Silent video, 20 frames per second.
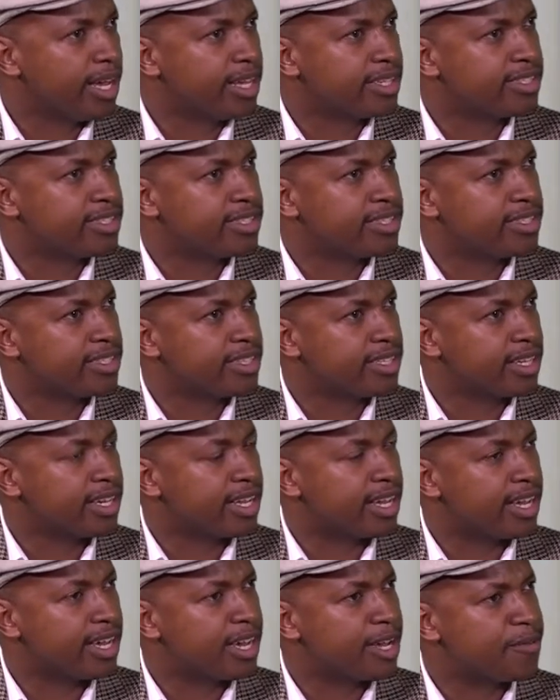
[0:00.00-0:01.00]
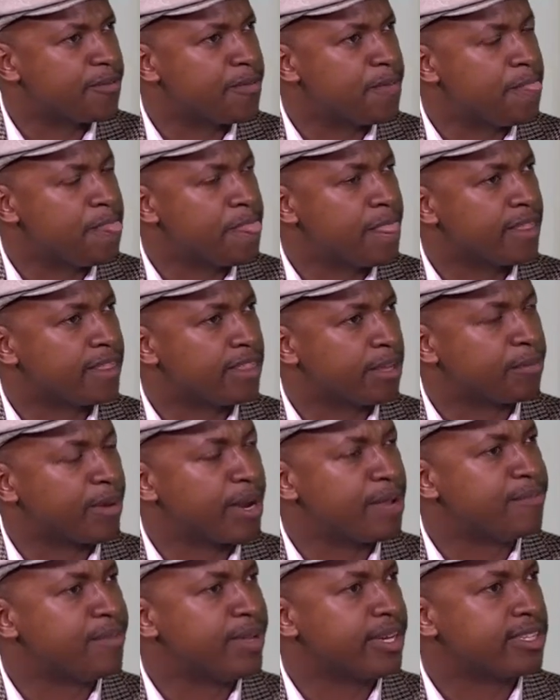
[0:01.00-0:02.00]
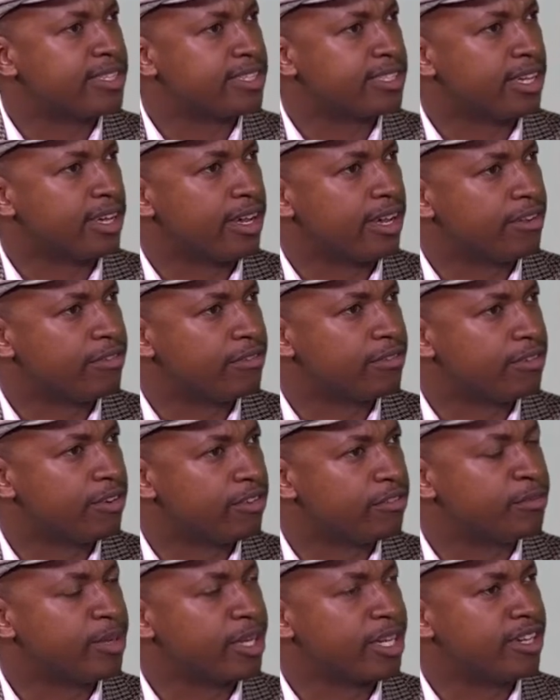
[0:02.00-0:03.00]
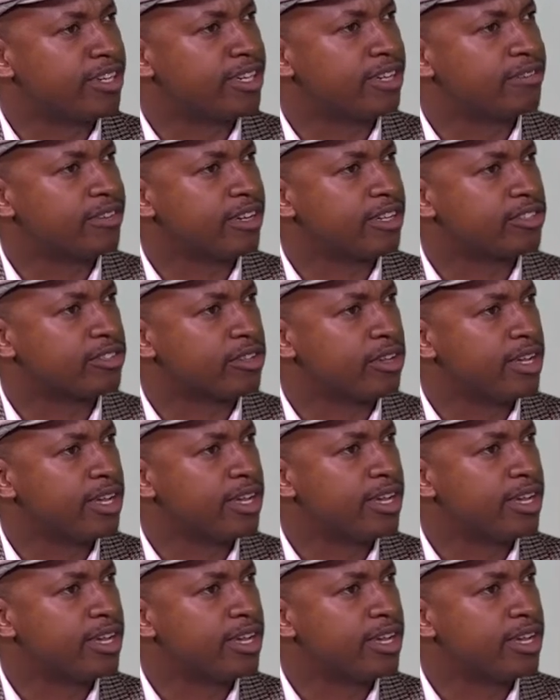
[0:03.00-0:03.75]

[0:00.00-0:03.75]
as um, the Prime Minister of, mm. of Burkina Faso.